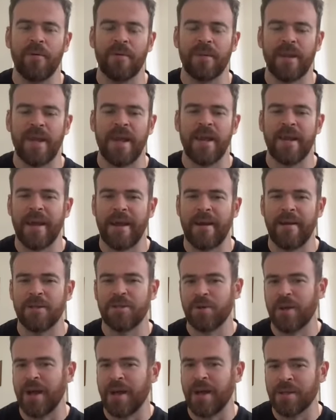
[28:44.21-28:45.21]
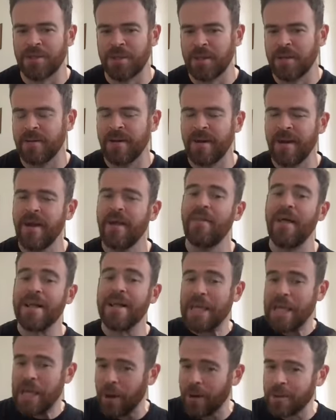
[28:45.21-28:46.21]
the Kenny Garrett trilogy
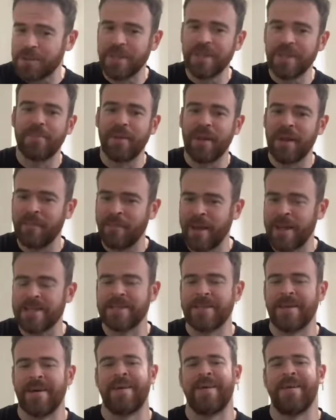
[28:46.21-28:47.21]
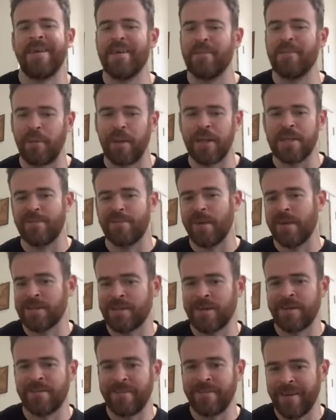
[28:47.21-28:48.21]
that Kiyoshi played bass on, and he plays
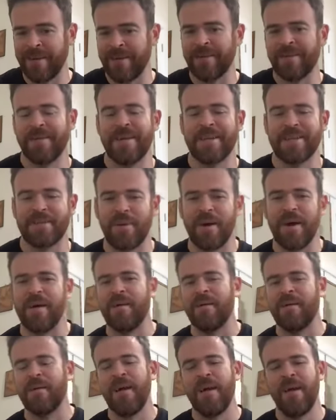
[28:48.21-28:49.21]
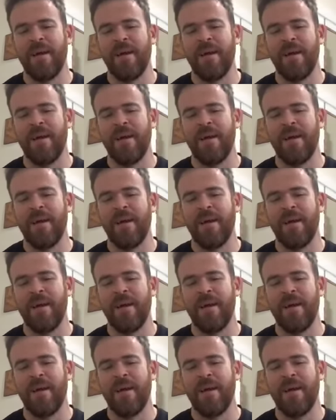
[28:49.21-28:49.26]
bass on Dill as well.